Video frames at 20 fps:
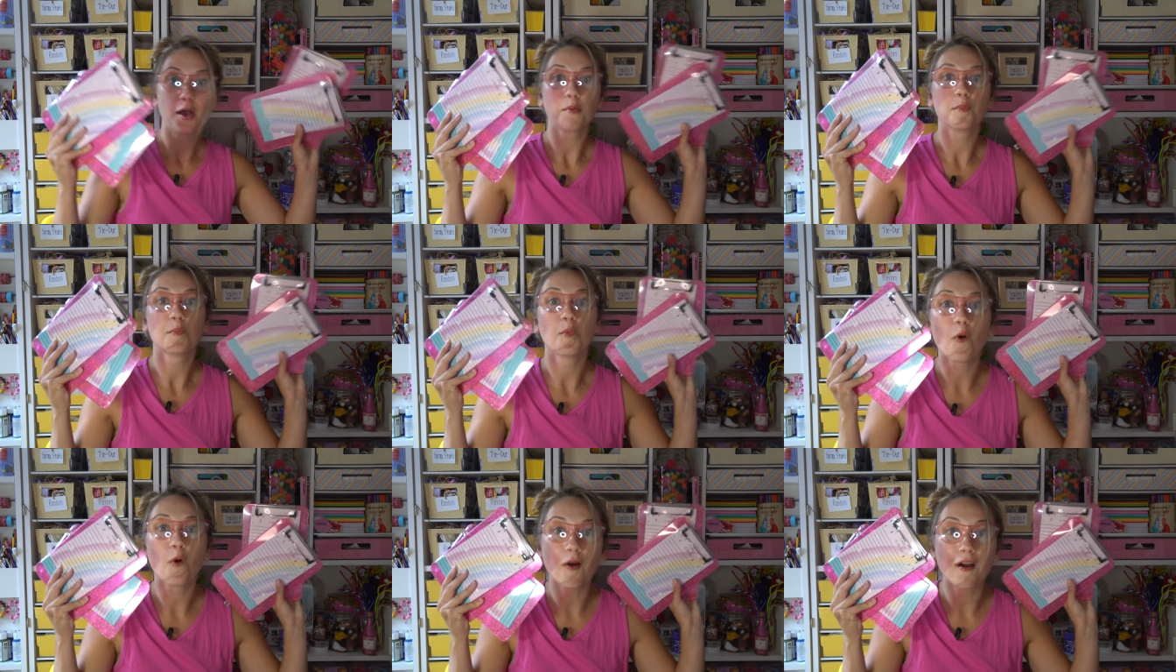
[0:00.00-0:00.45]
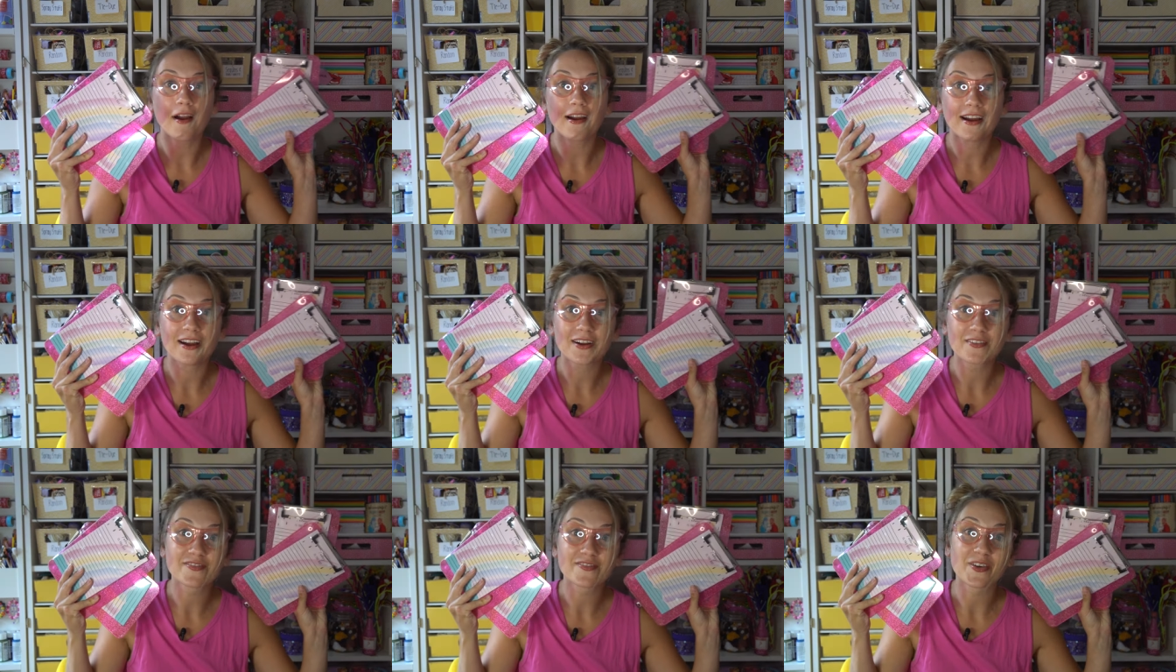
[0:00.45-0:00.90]

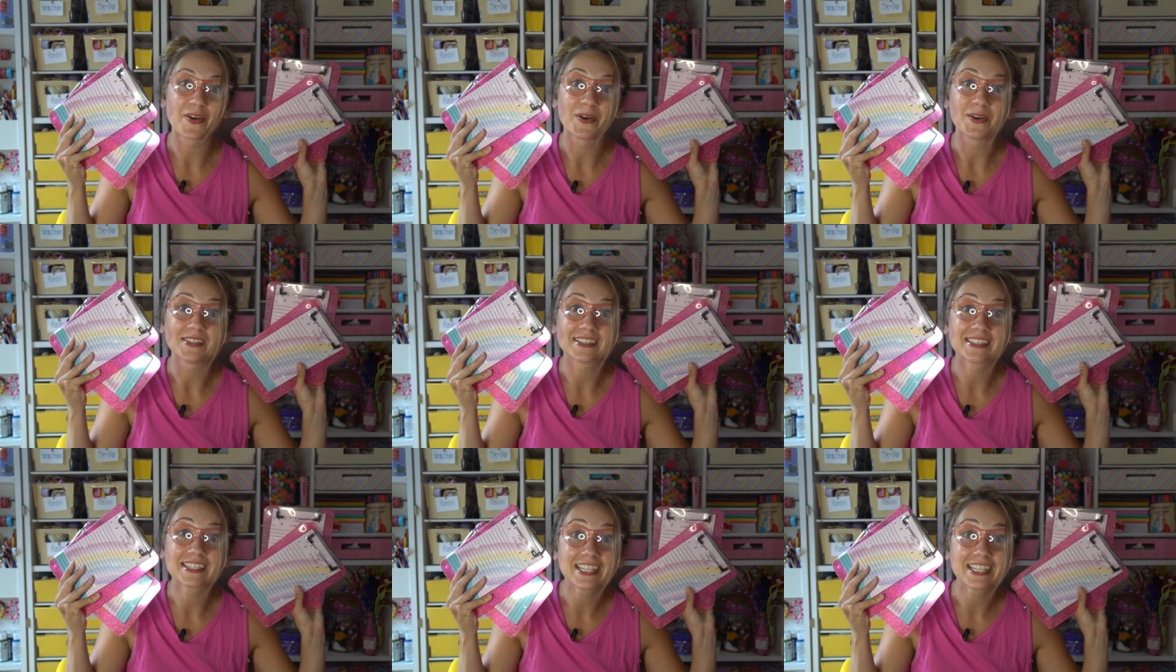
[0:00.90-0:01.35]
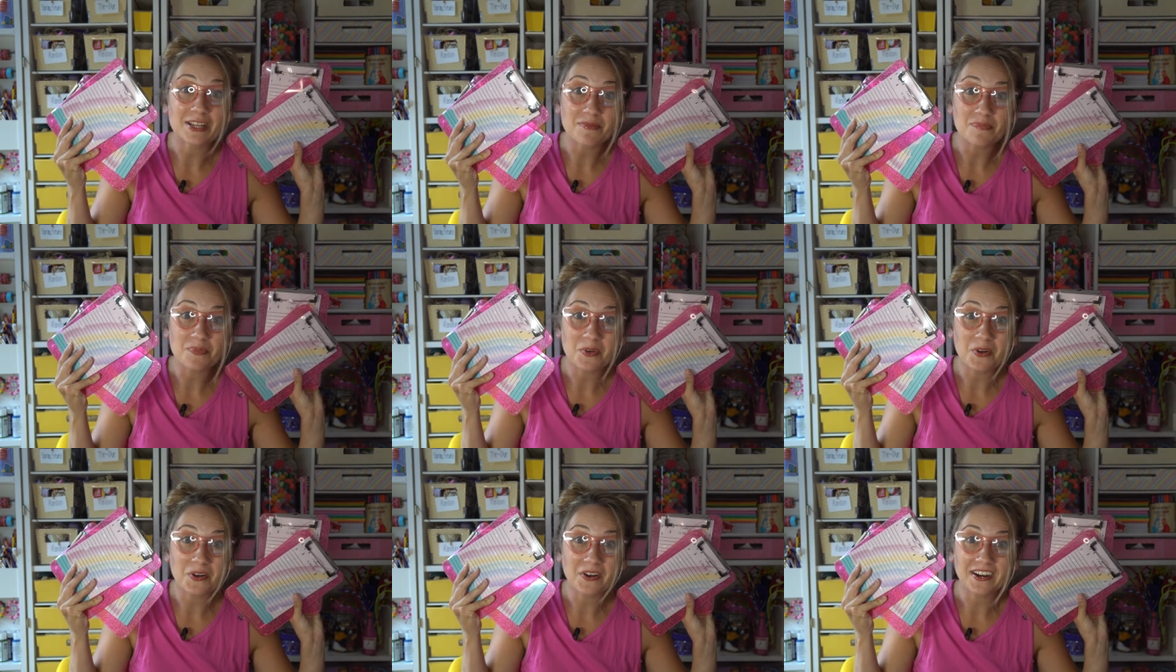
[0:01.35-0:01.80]
More of those
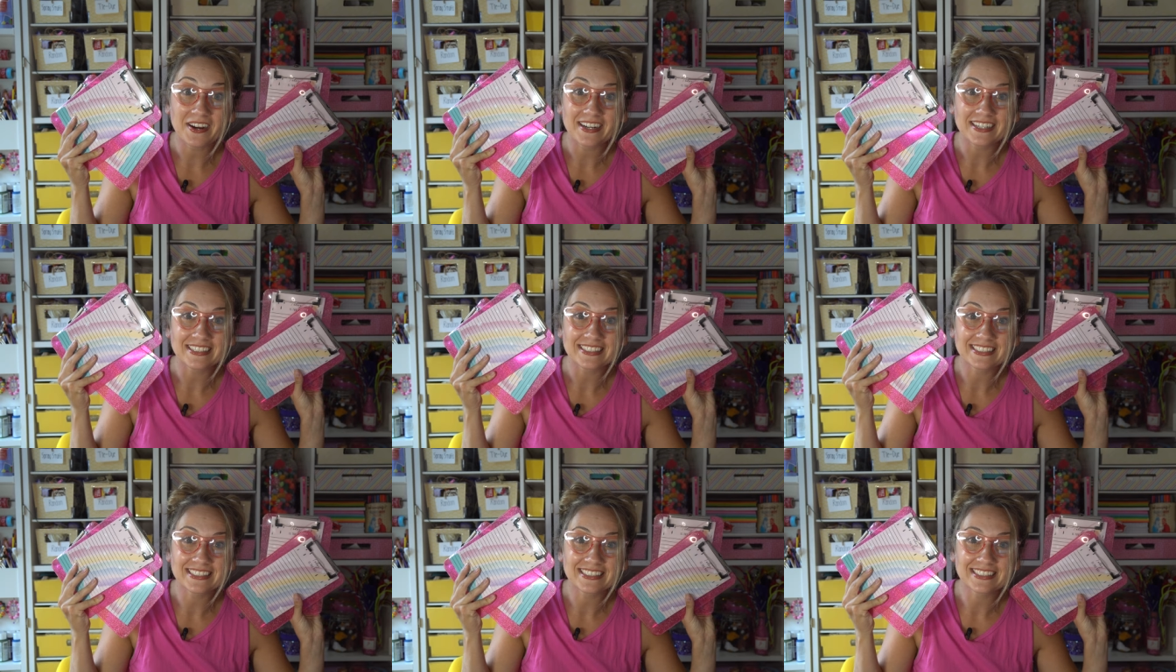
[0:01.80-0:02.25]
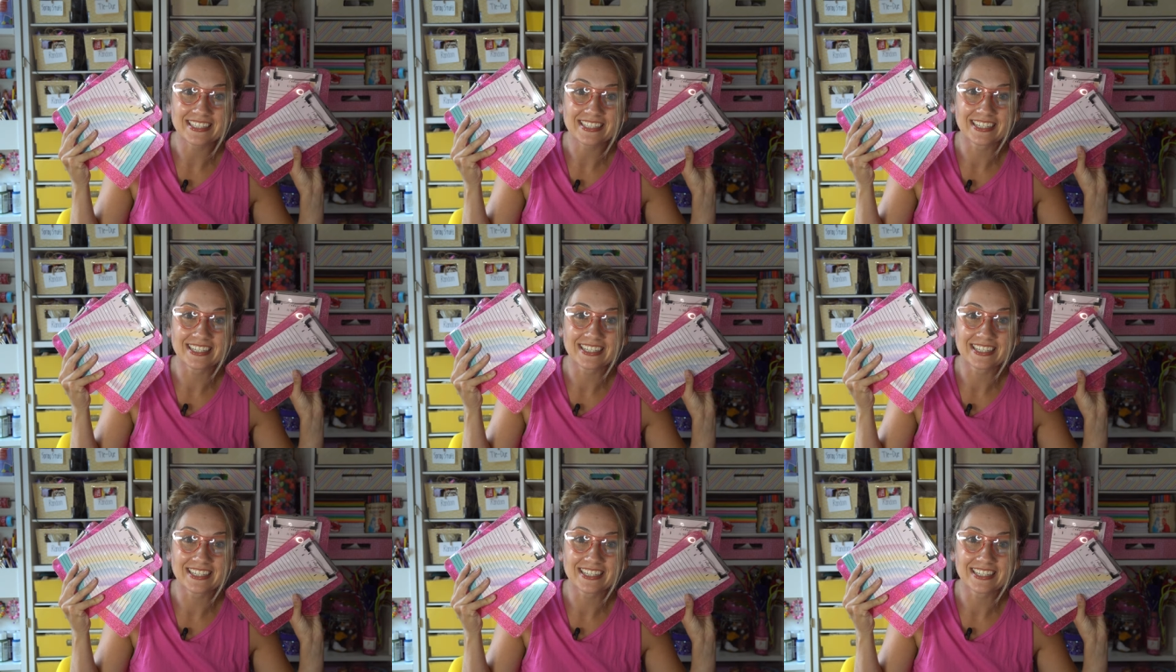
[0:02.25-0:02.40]
clipboards.